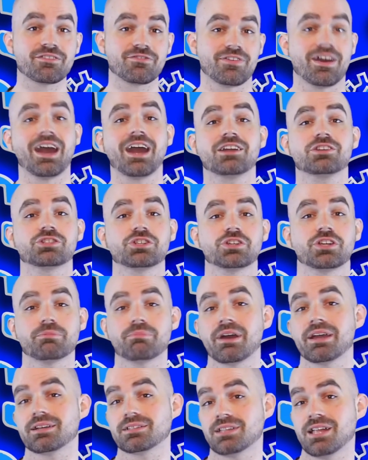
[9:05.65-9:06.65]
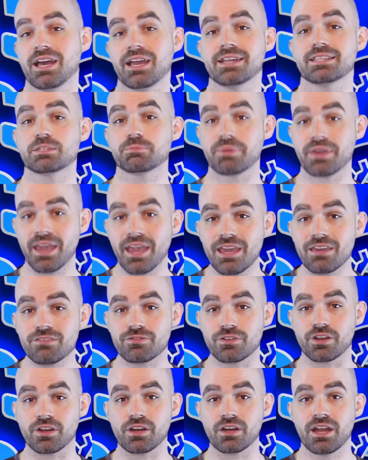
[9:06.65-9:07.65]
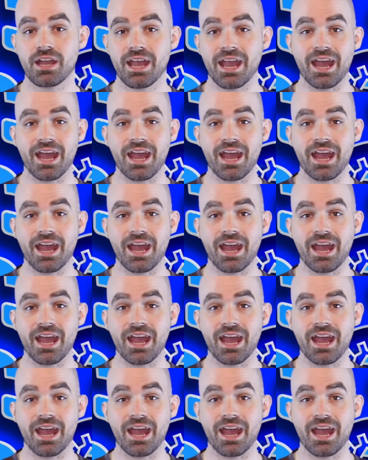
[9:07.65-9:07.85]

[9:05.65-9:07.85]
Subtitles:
a factor in my client's behavior